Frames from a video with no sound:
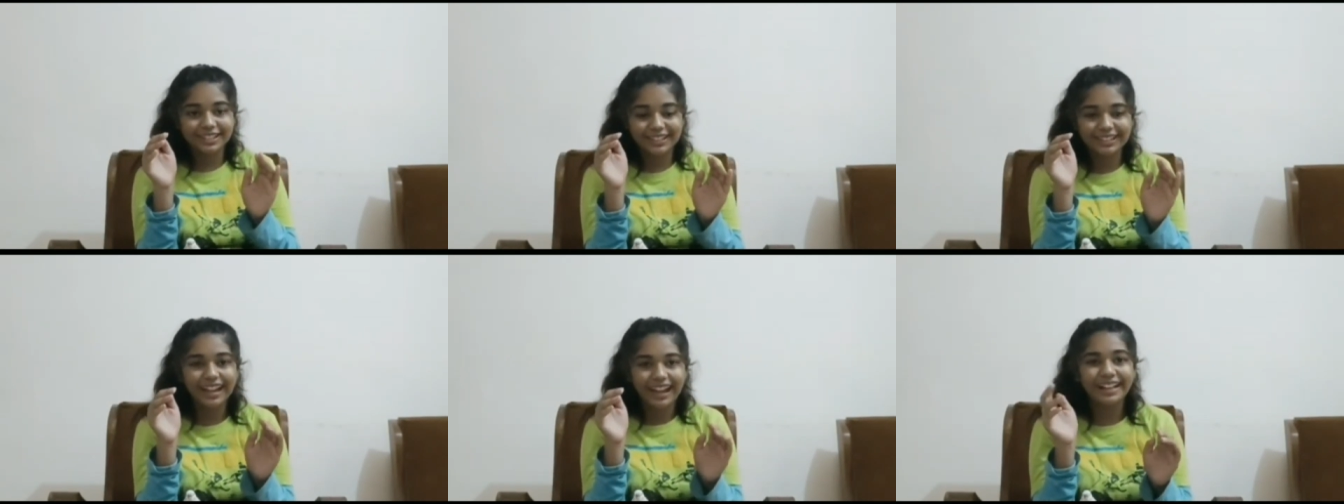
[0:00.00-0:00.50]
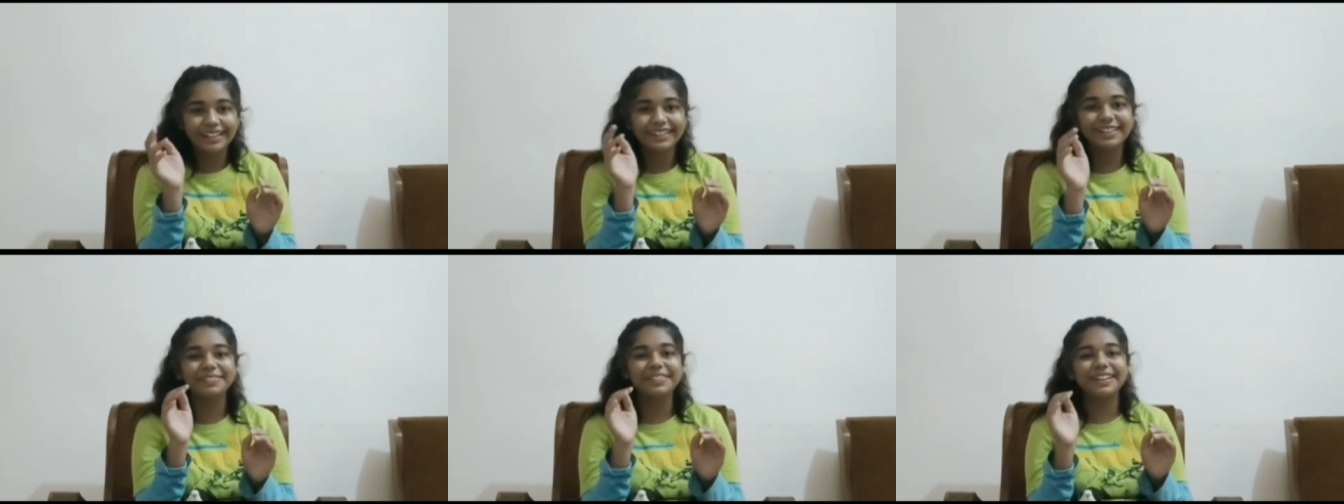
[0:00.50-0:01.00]
yeah,
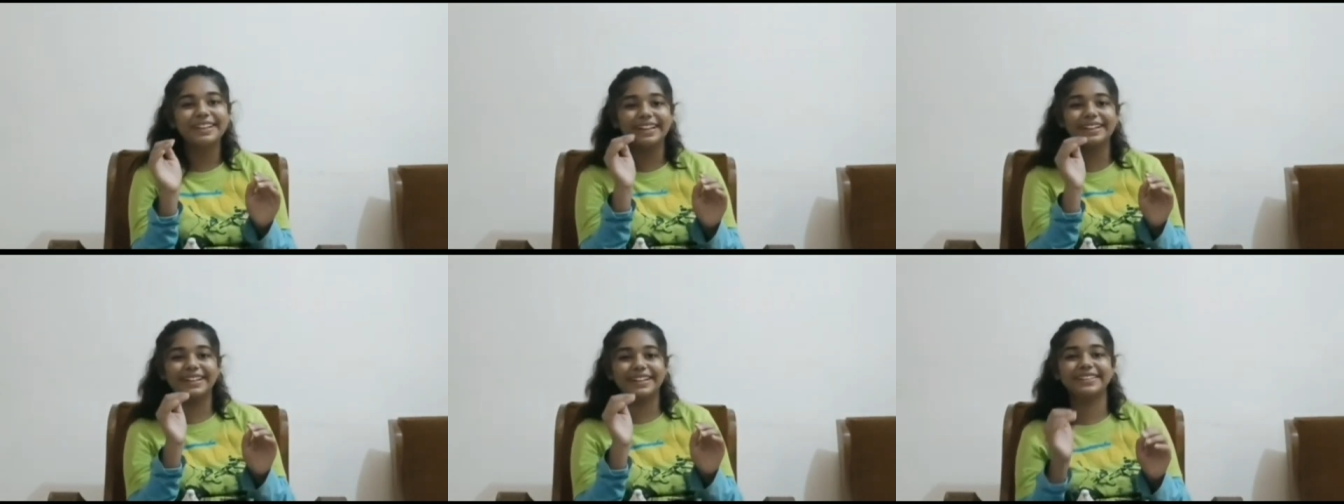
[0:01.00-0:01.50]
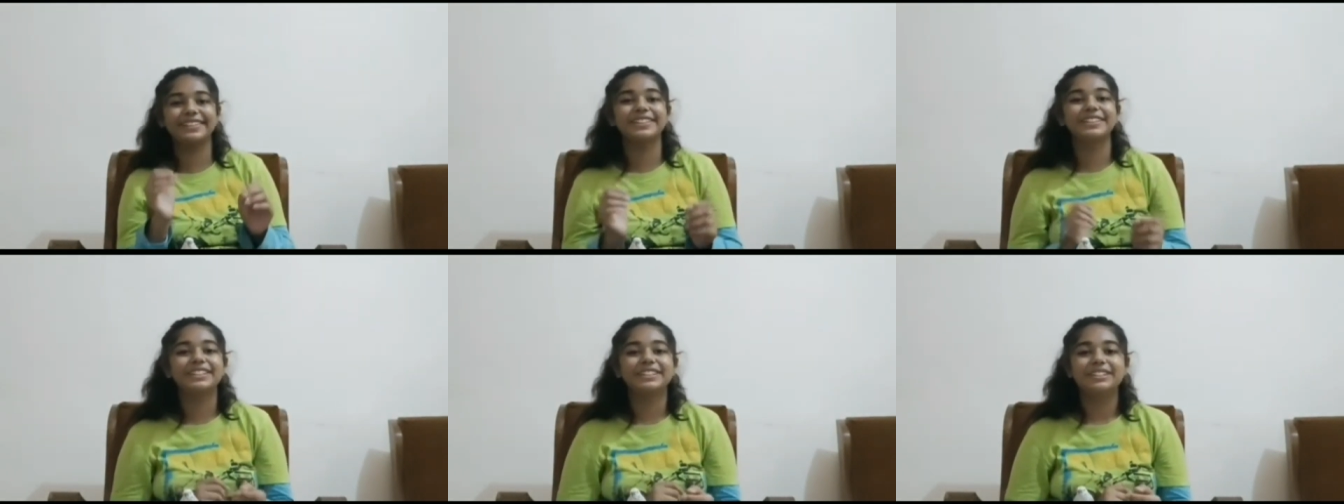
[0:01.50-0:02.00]
something like this.
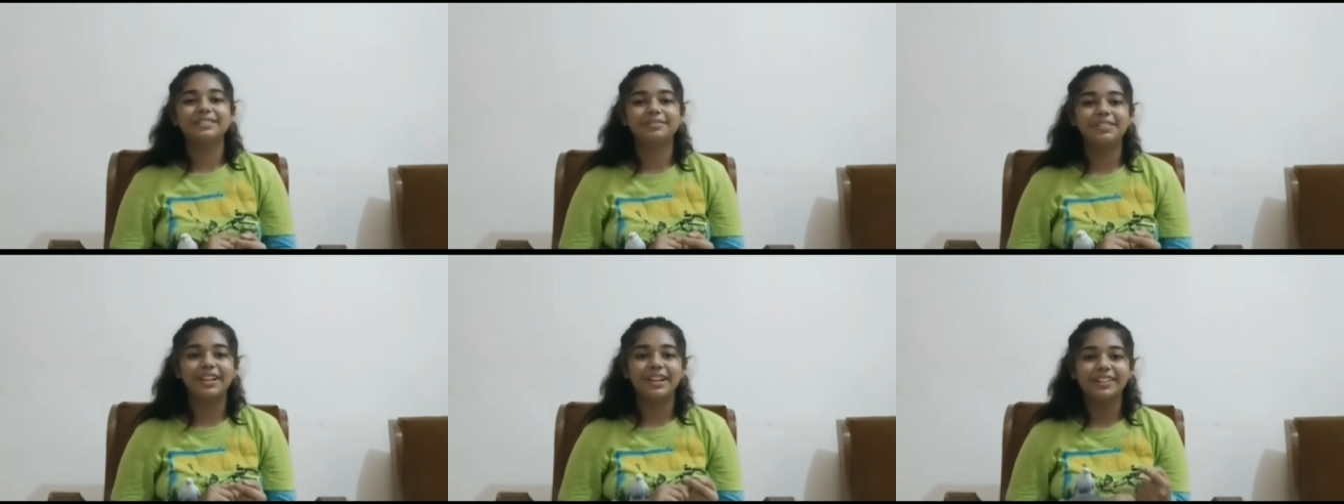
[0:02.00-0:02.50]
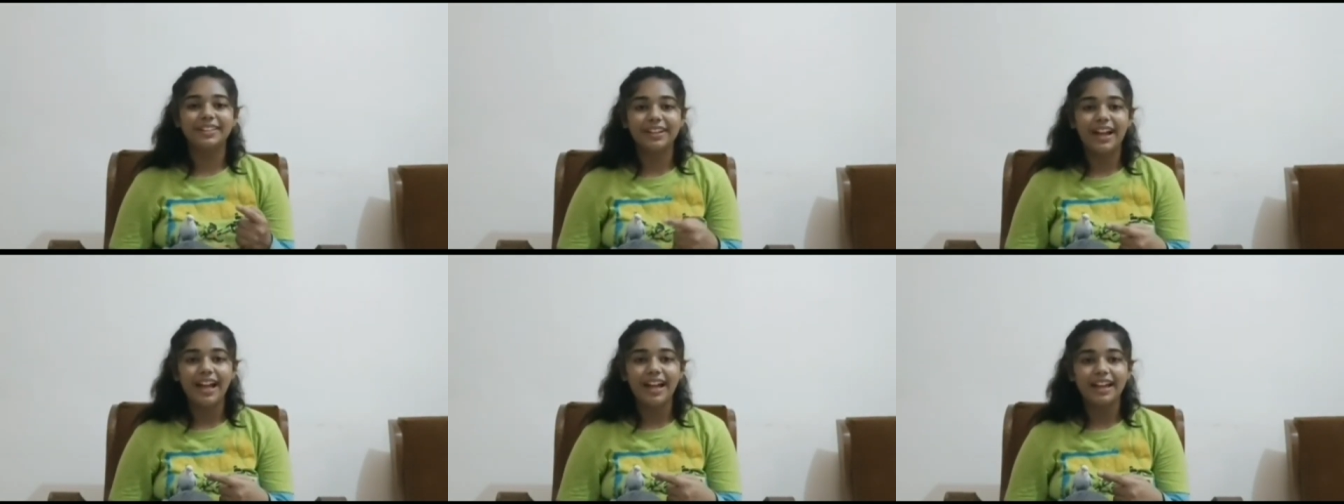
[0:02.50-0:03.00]
But
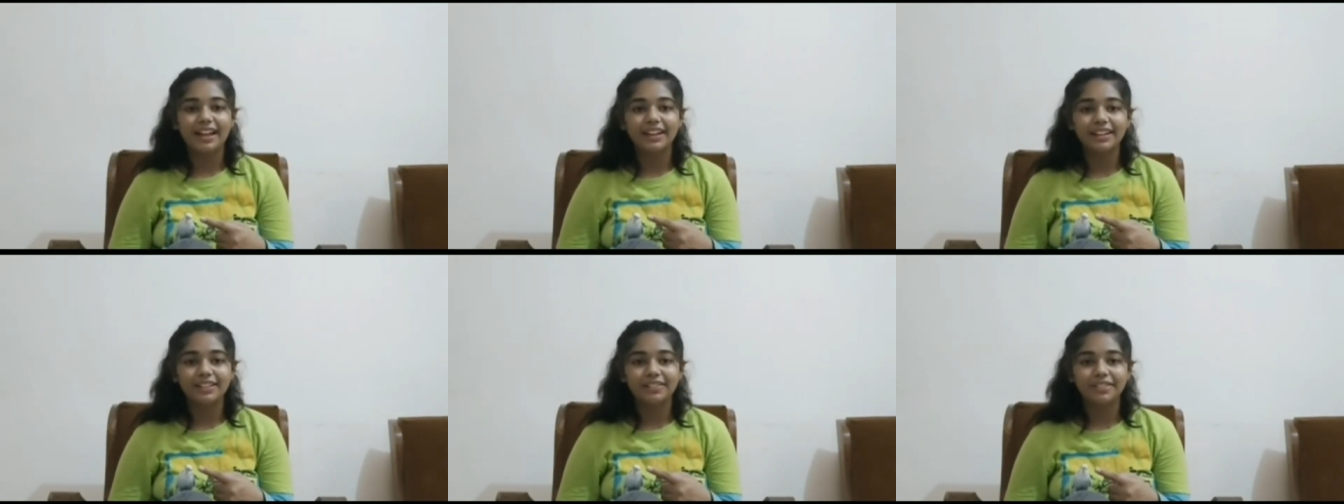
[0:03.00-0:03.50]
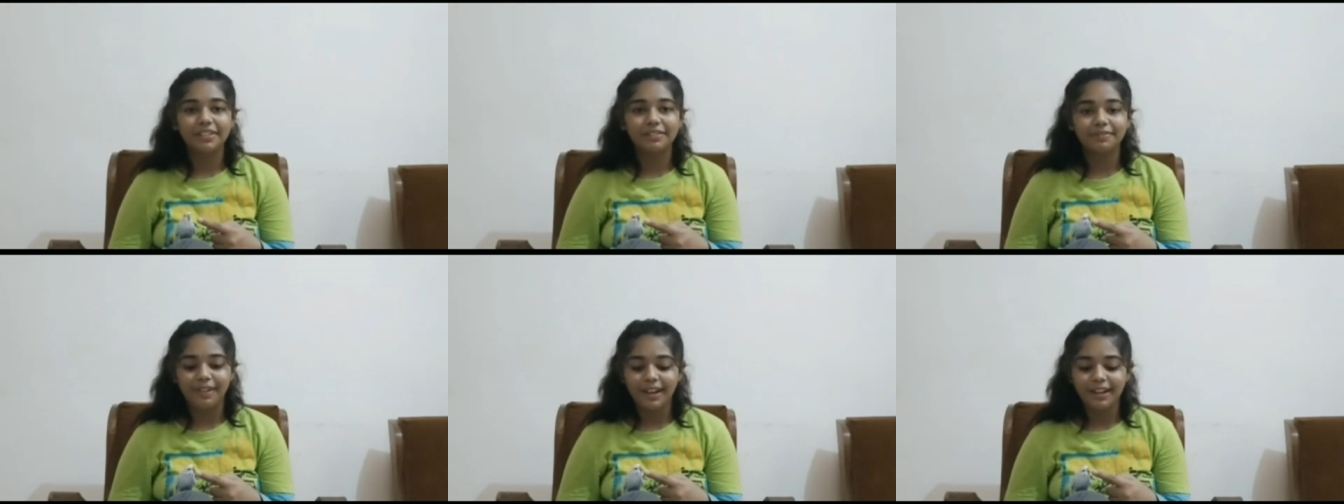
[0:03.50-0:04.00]
Sky
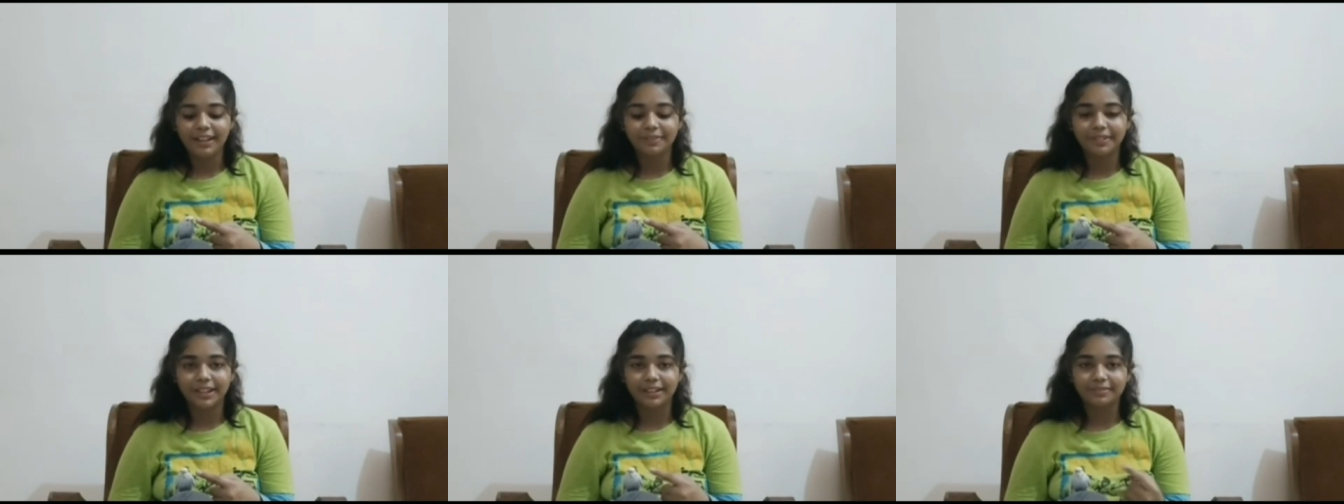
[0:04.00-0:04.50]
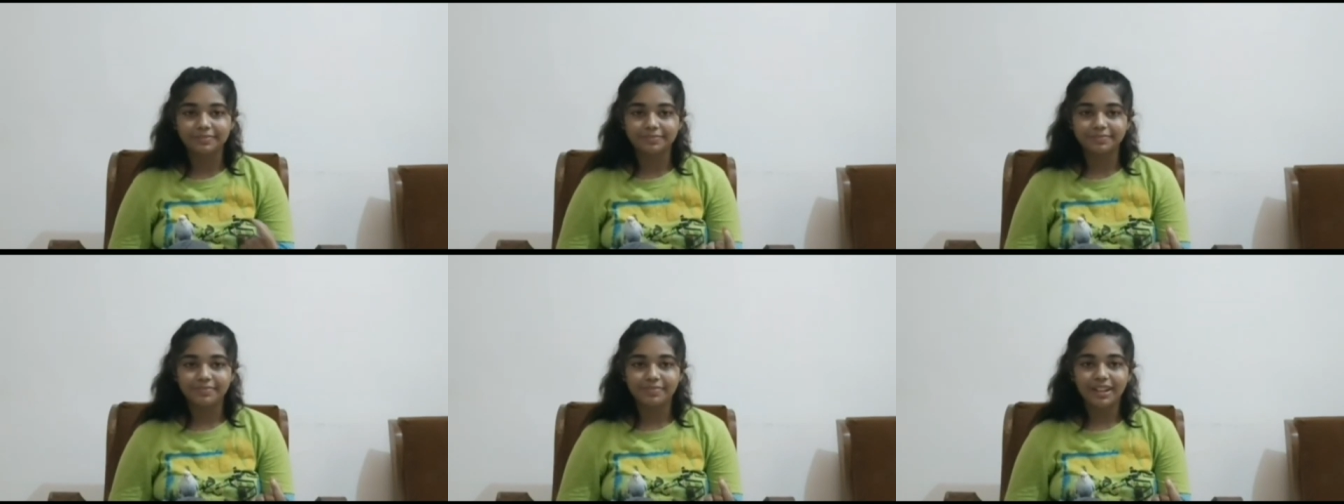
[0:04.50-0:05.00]
was biting me,
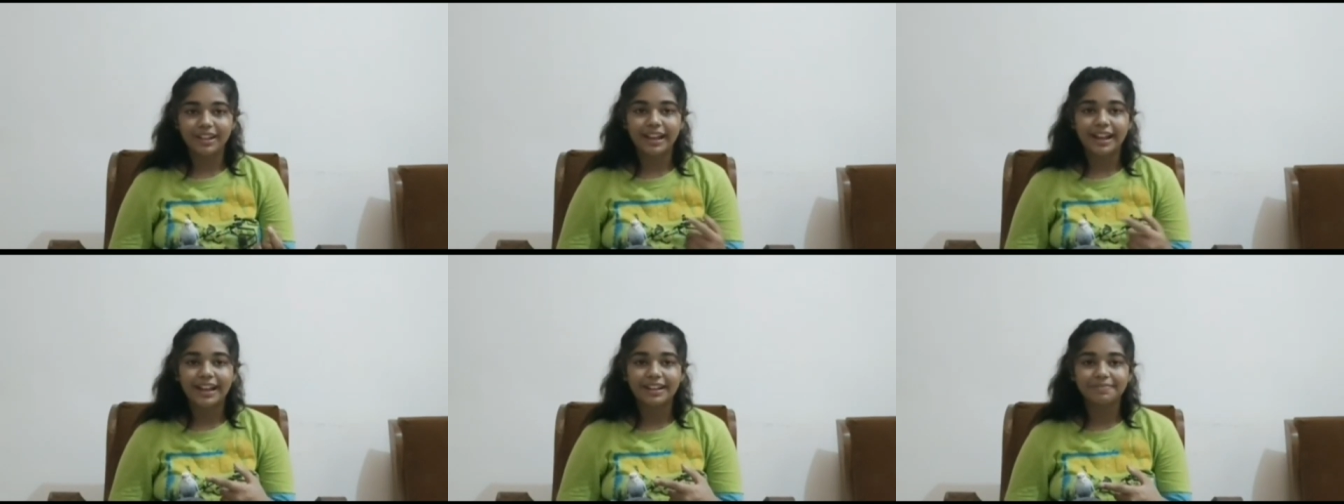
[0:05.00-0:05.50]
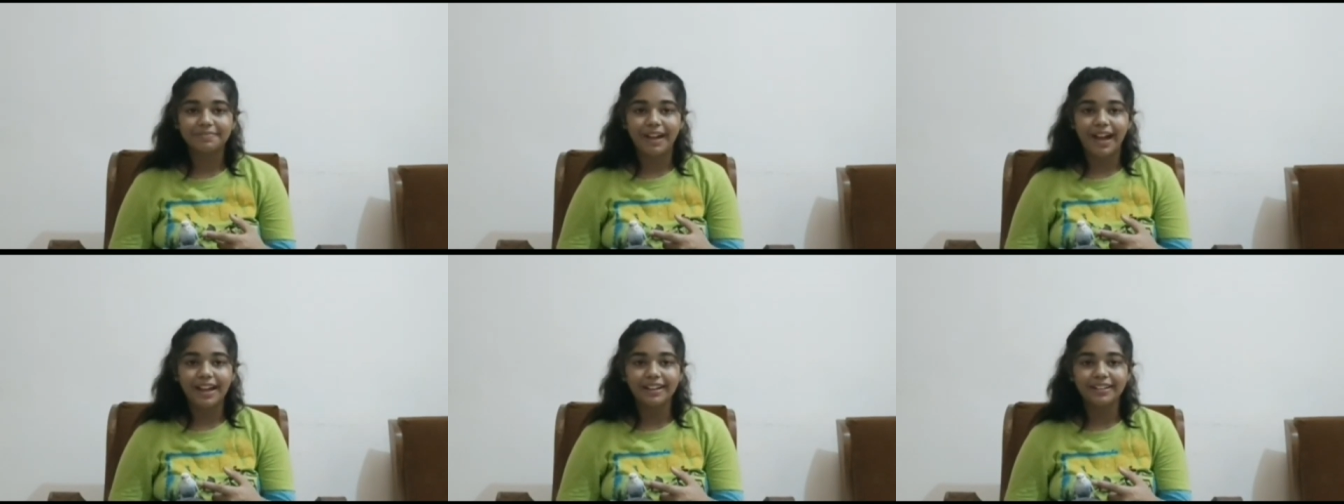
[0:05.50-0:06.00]
and
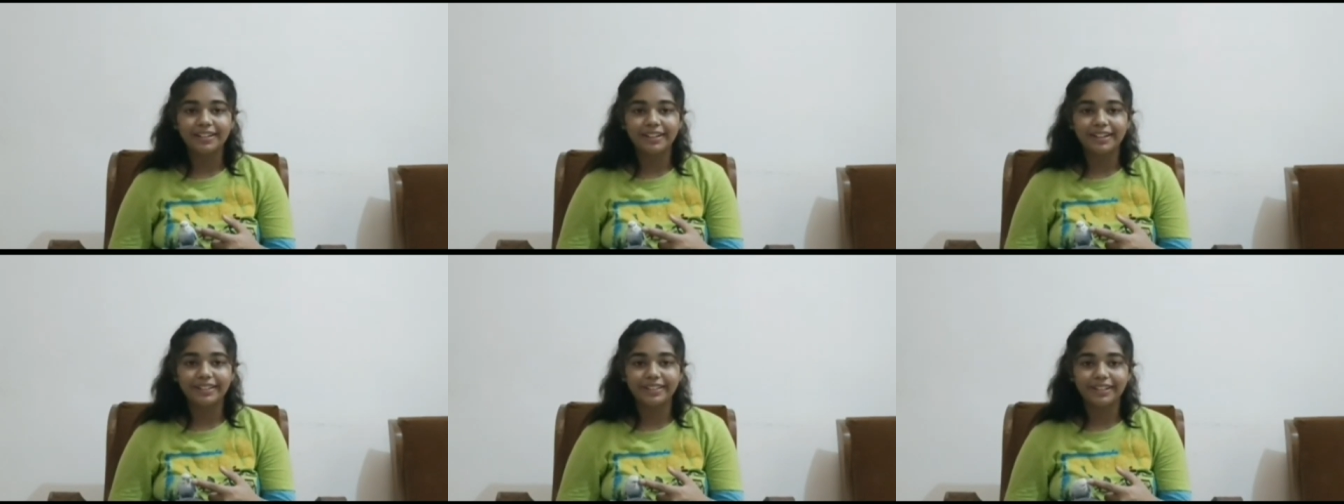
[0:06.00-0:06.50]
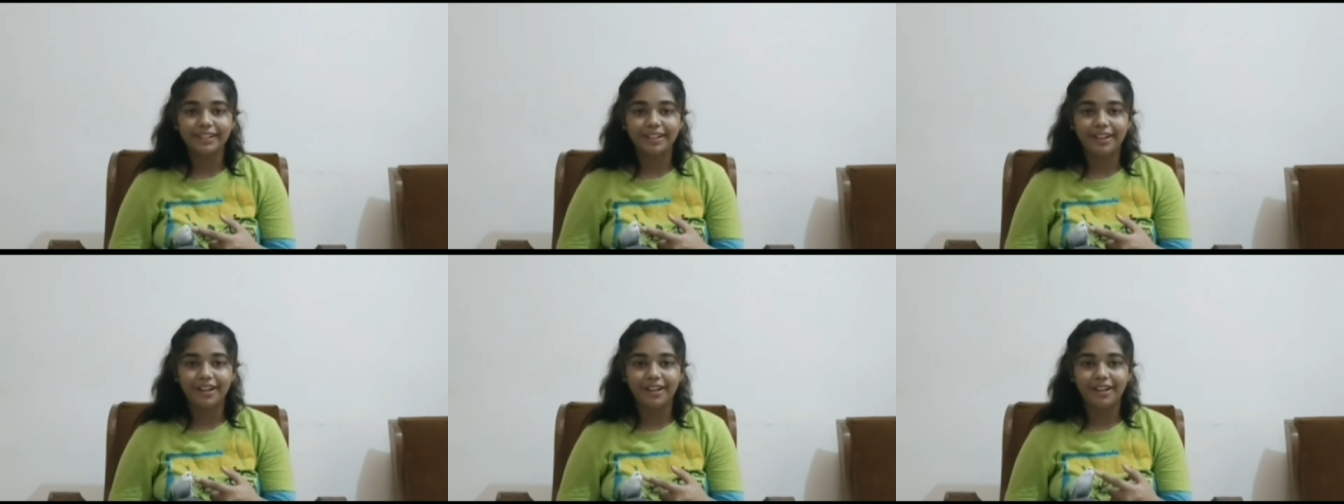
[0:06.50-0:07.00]
bite hurts a
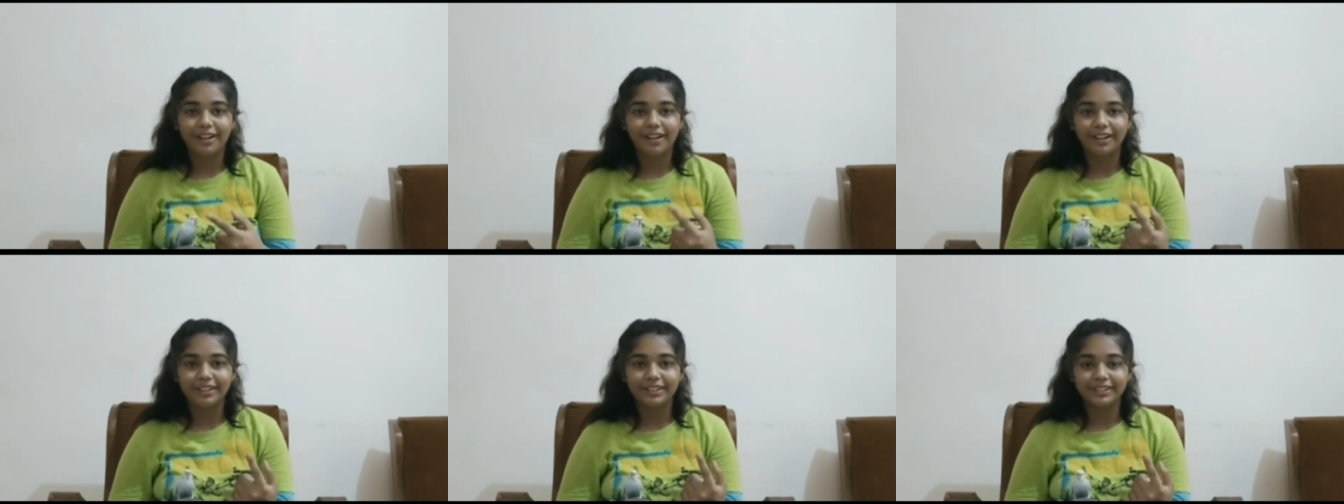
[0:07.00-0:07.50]
lot.